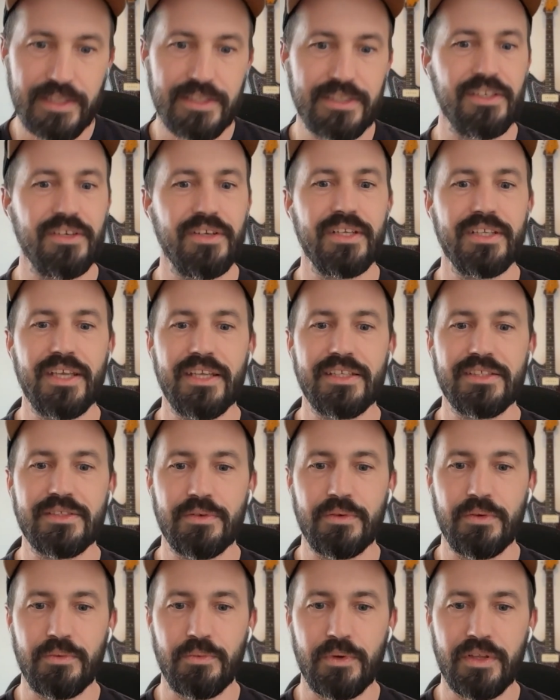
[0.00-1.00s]
It's a
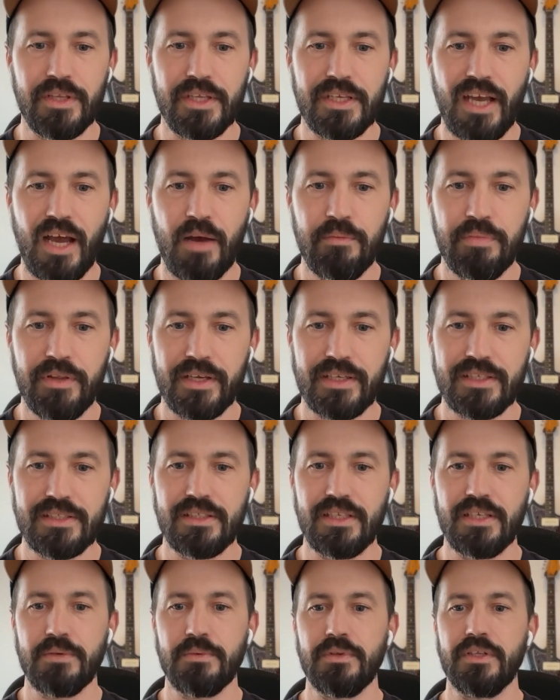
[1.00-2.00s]
really complex
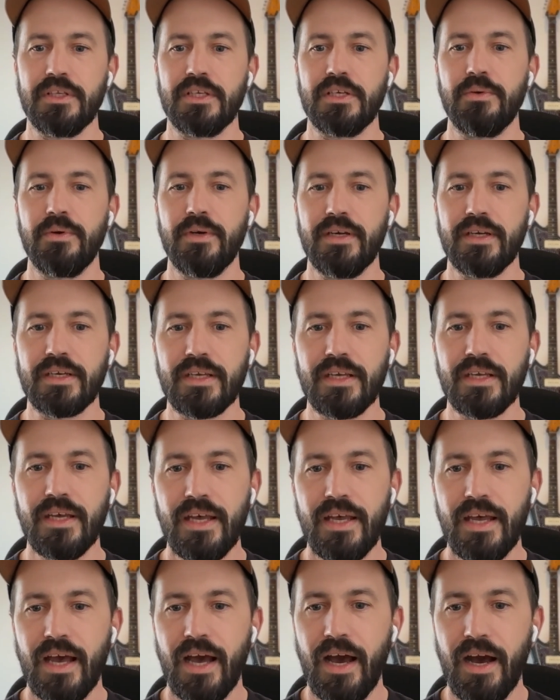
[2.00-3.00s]
thing really quick.
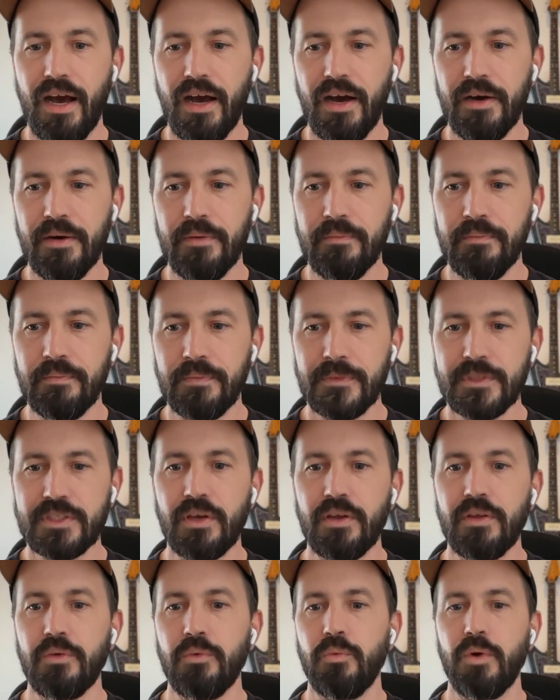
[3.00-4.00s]

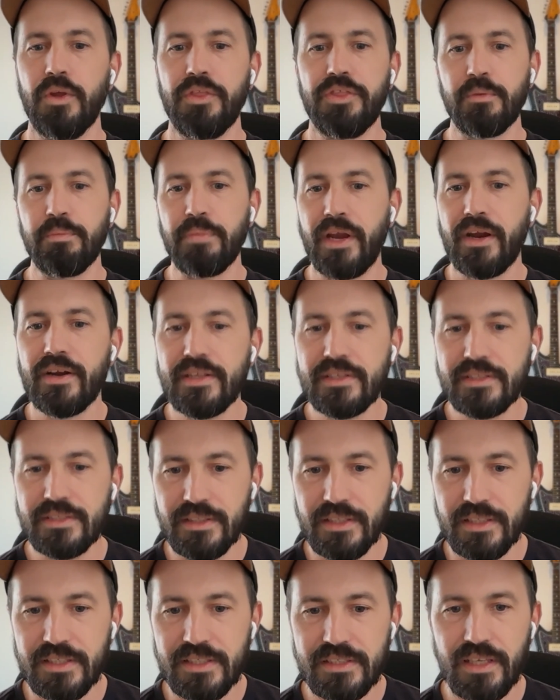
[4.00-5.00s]
So with the parents
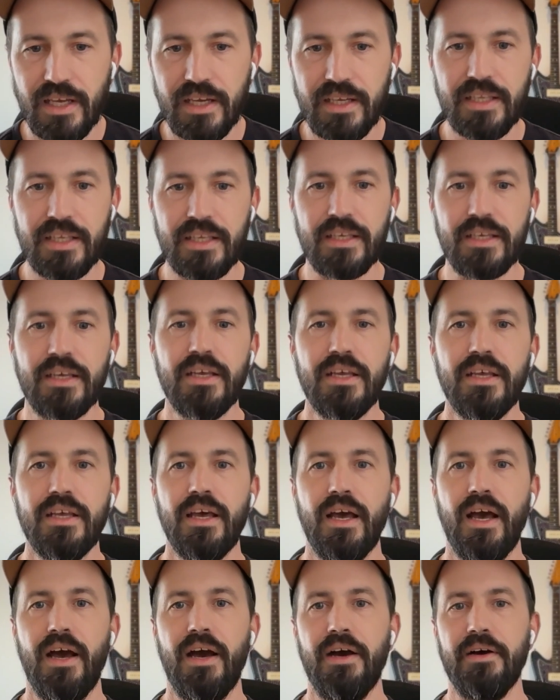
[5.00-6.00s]
in the study,
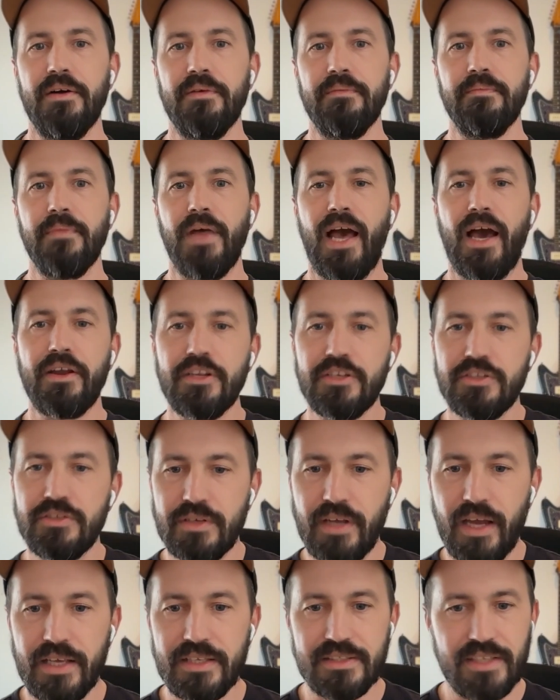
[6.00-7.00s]
how did you
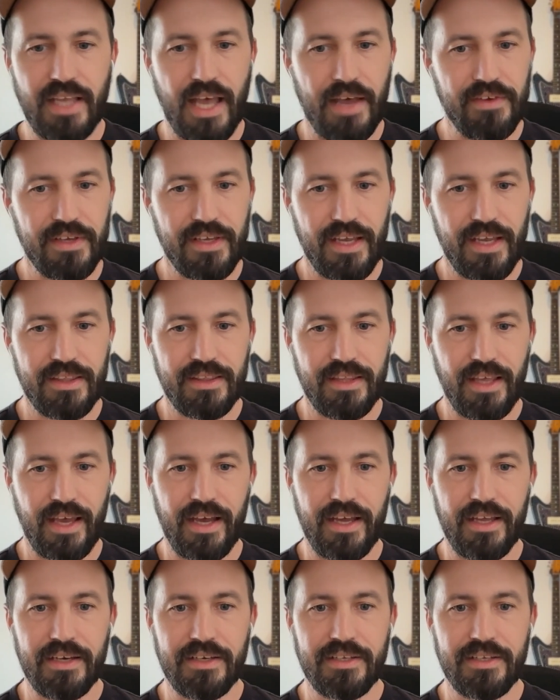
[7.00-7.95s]
guys navigate that,